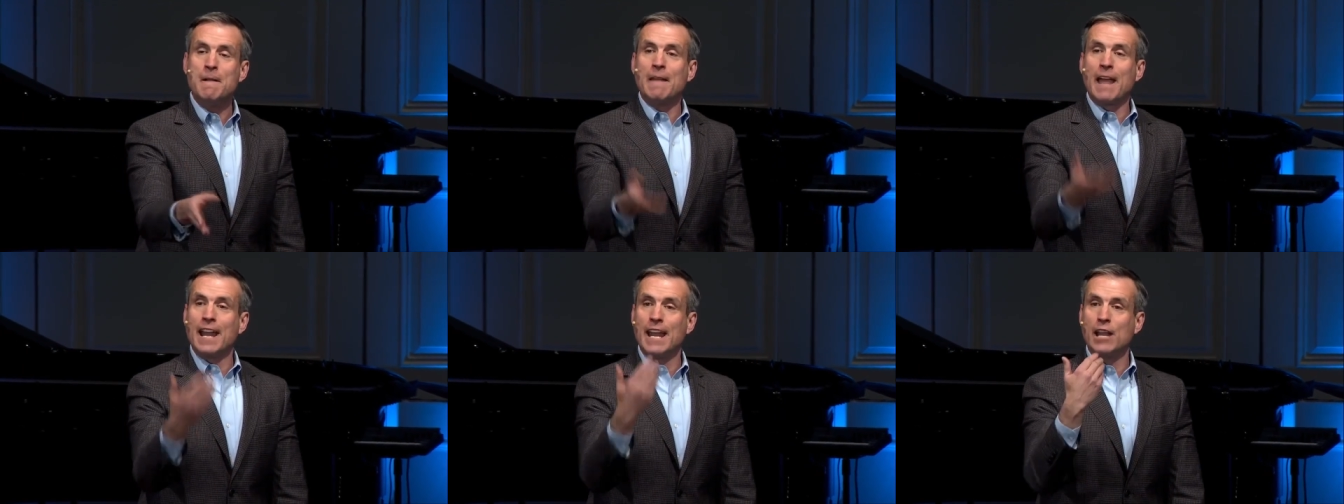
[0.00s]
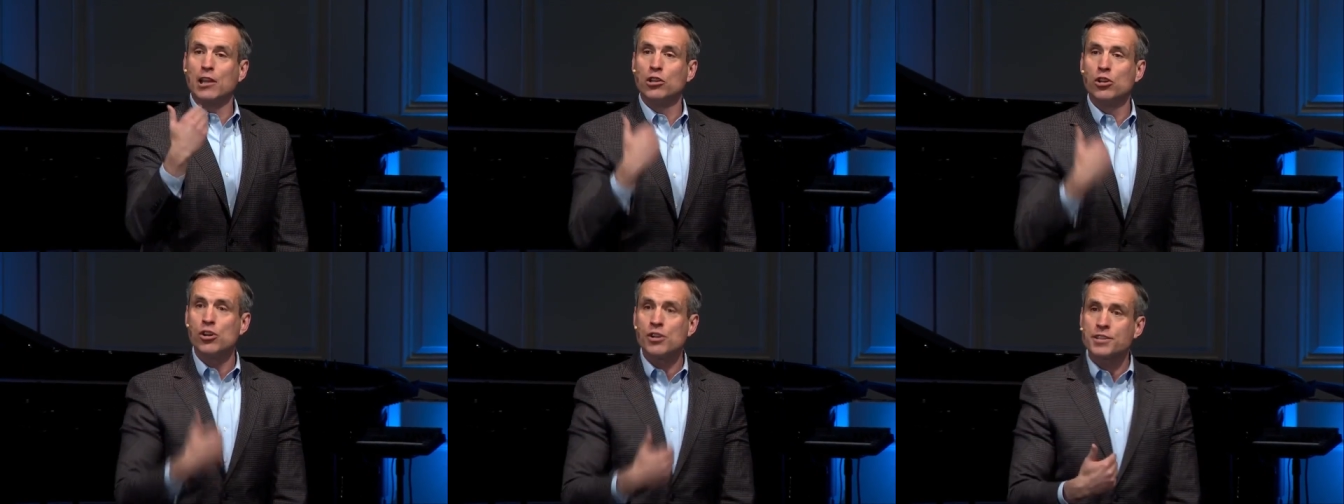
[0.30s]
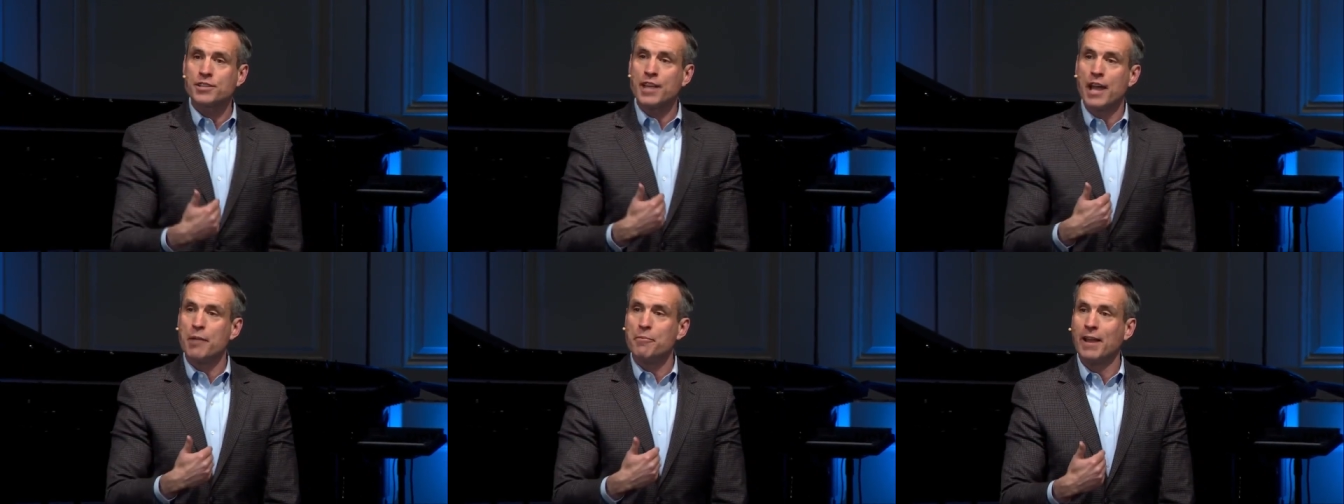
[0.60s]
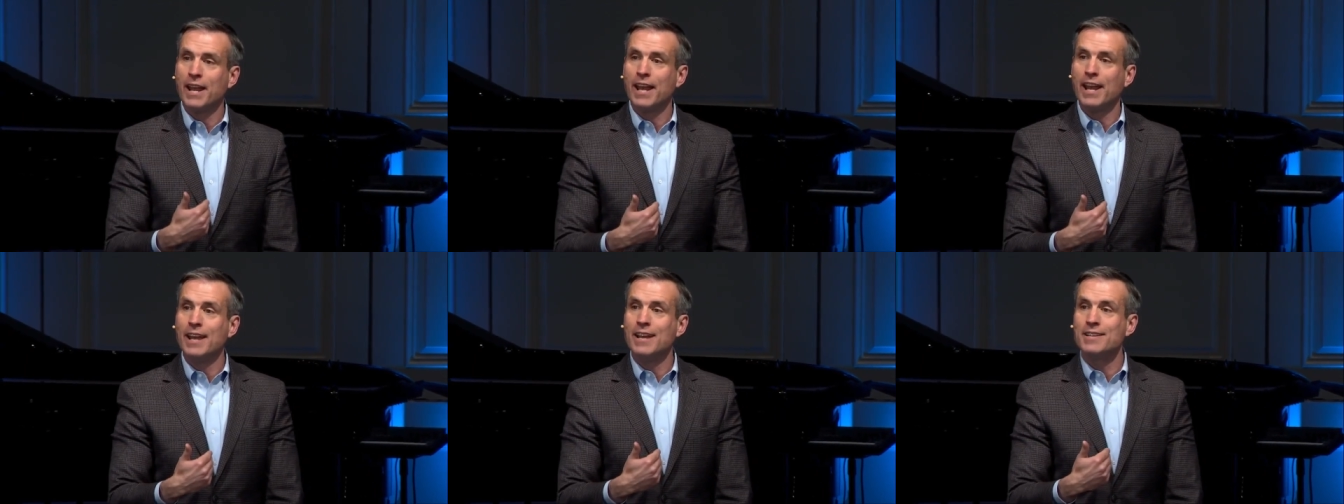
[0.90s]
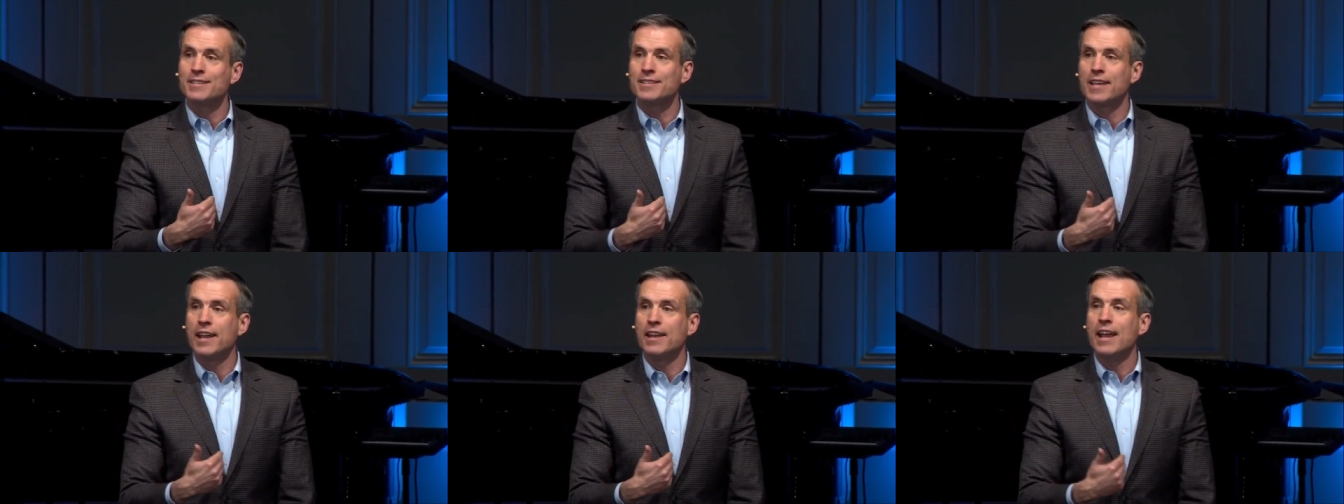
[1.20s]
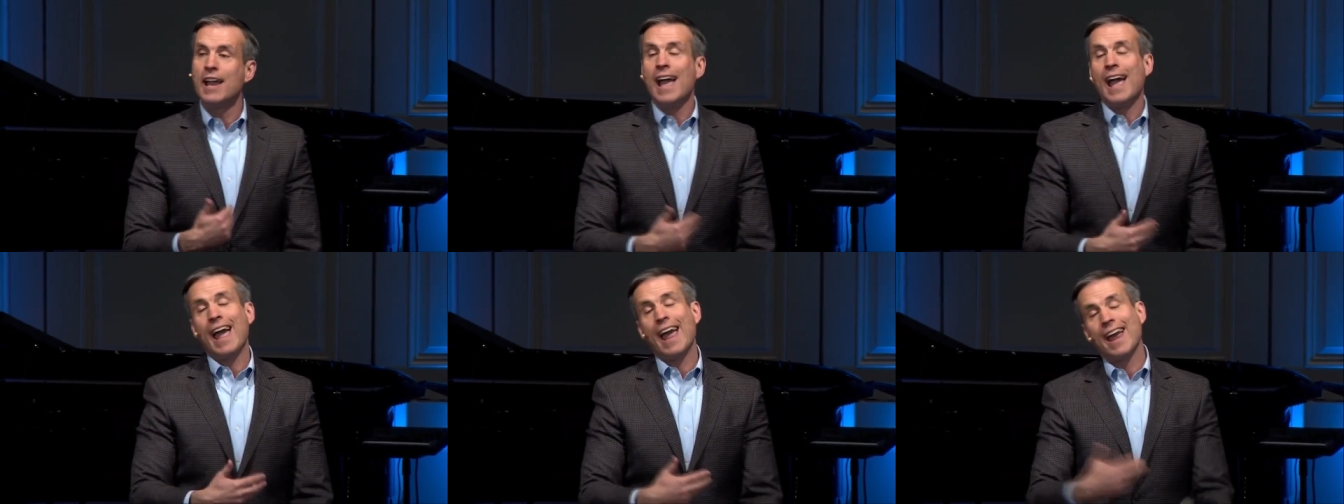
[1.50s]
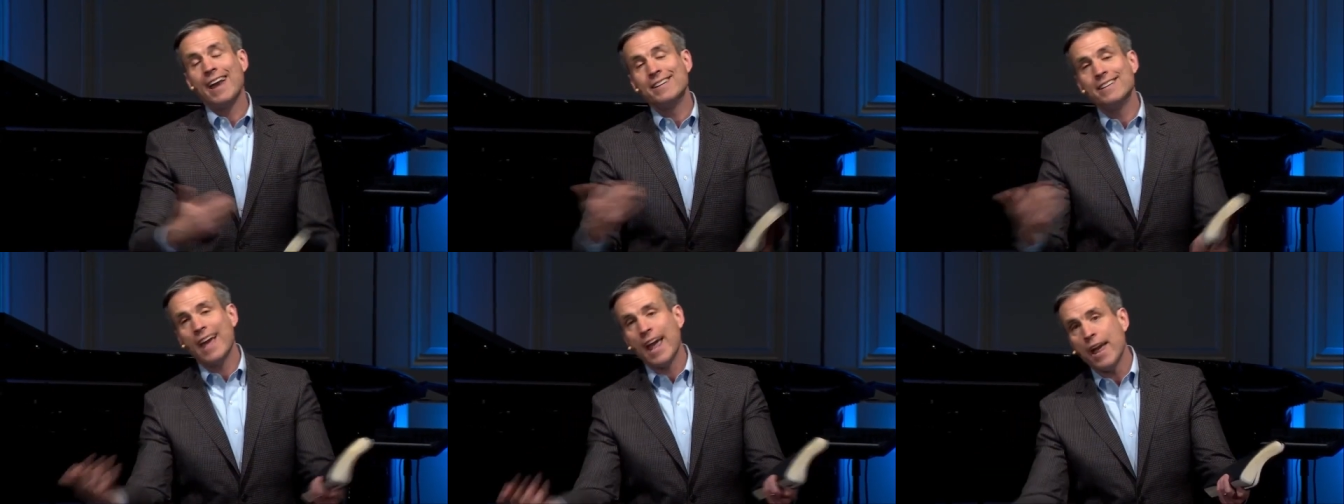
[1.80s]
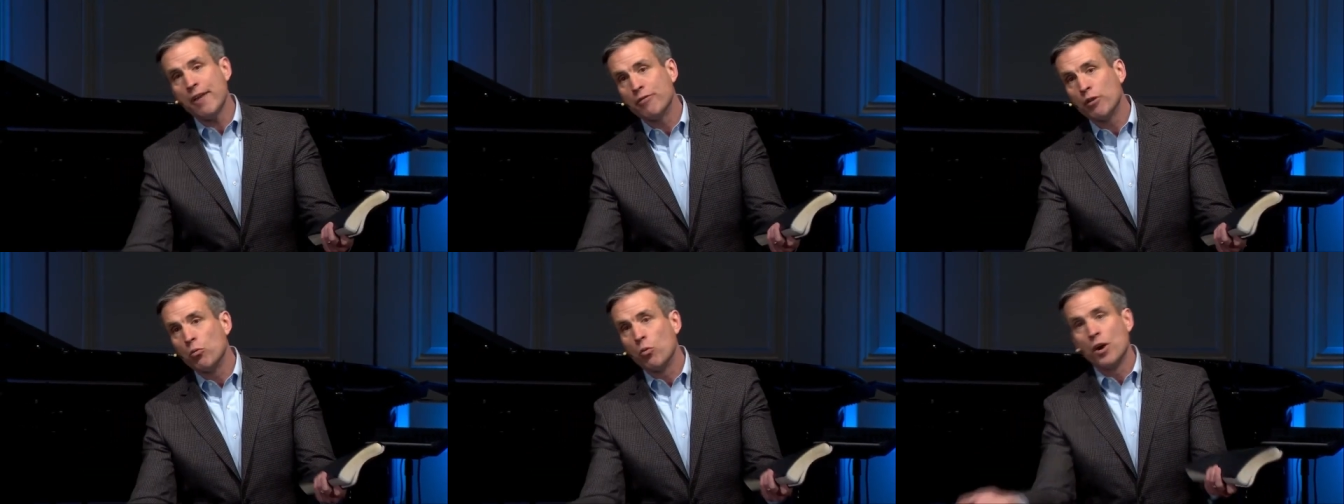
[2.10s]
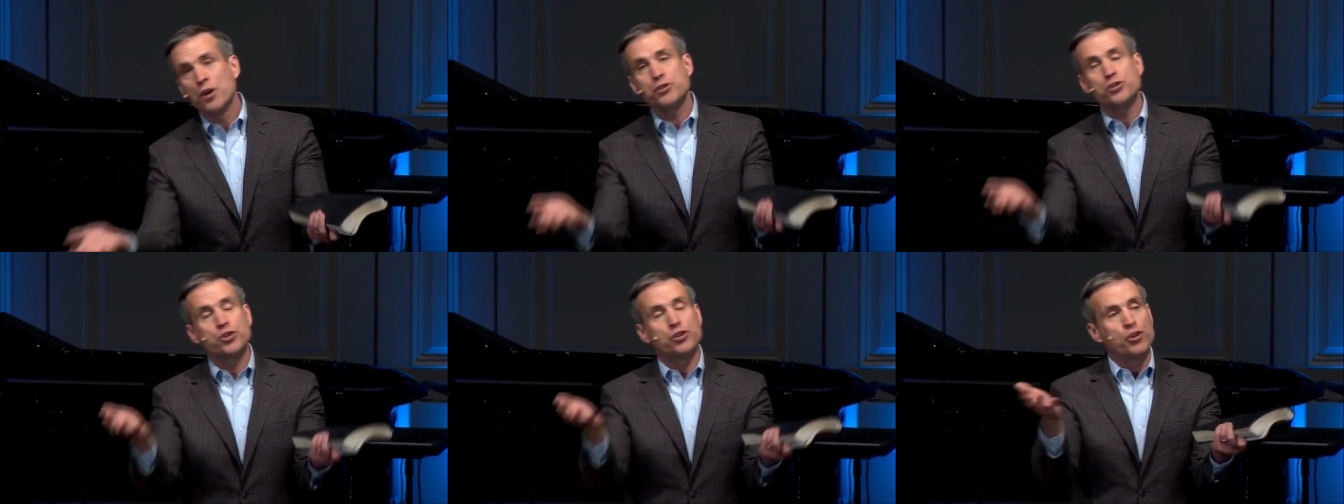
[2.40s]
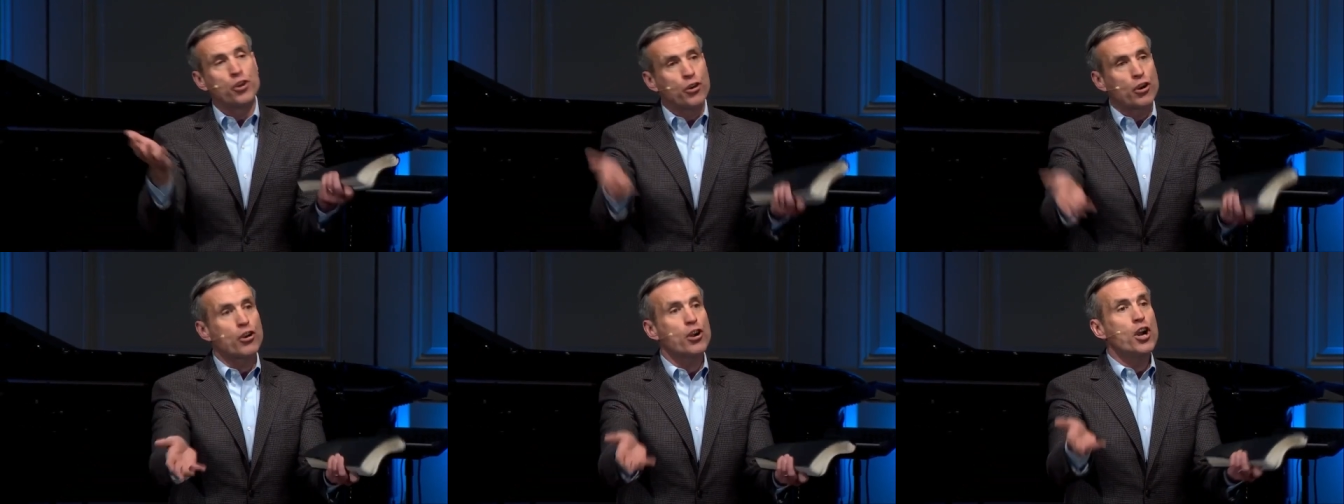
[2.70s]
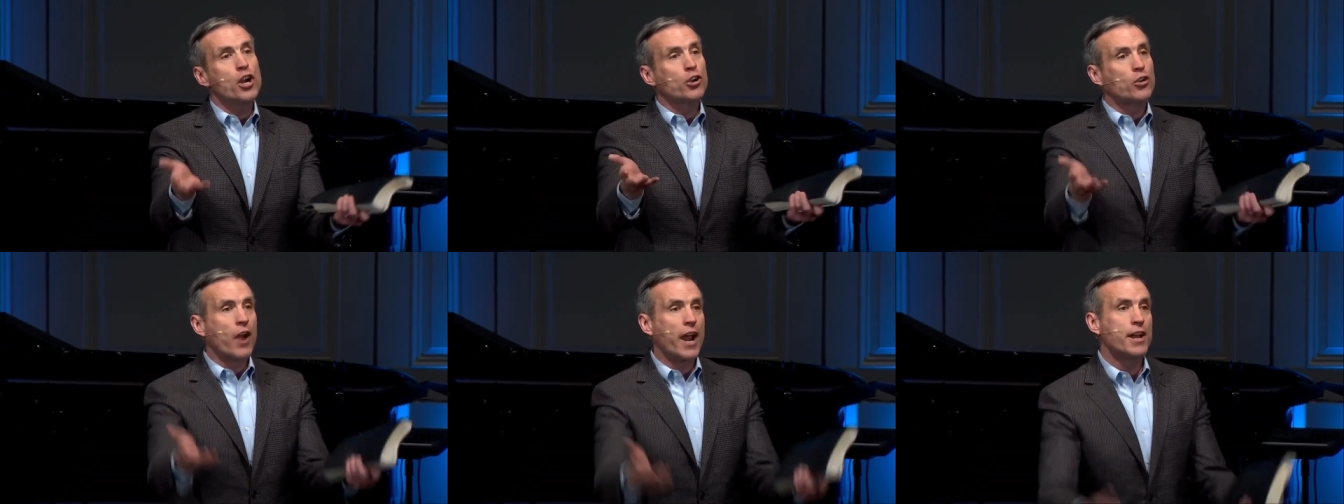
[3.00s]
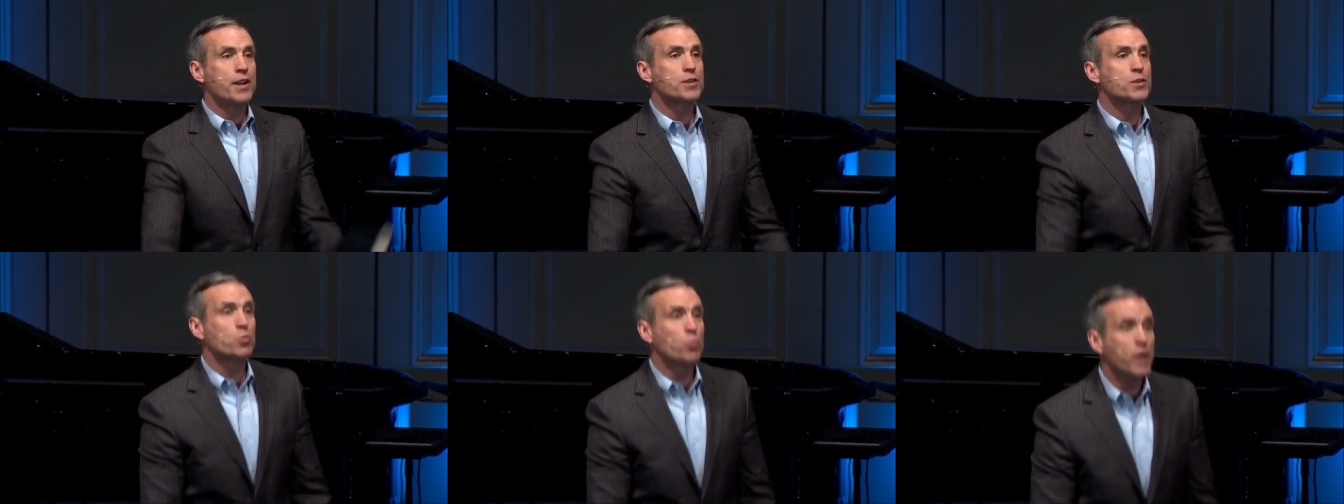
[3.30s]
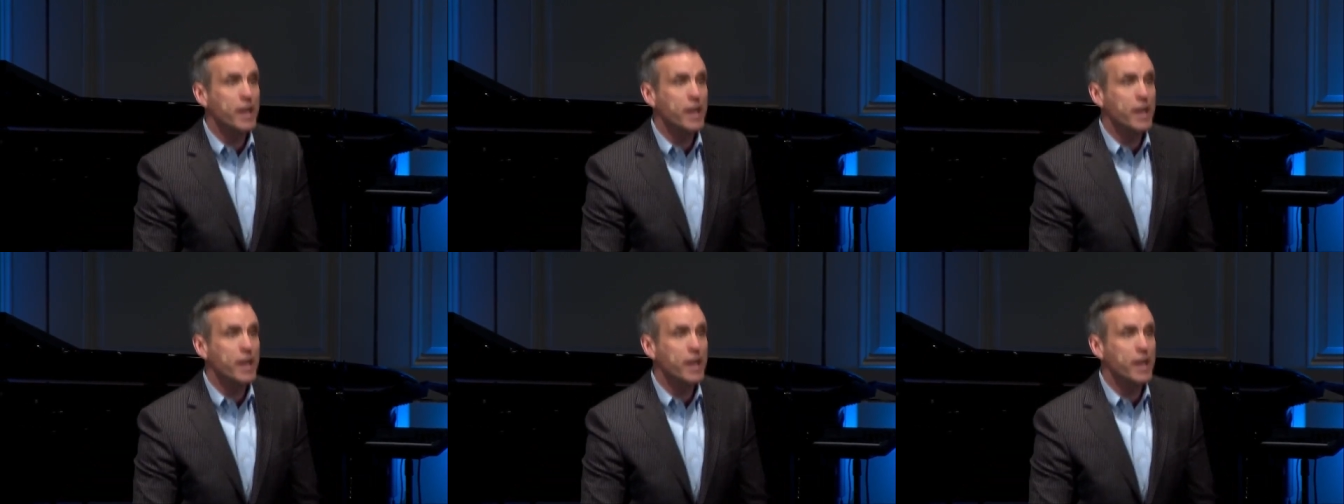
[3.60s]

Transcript: and he looked at me and he said, Hey, David, what's your greatest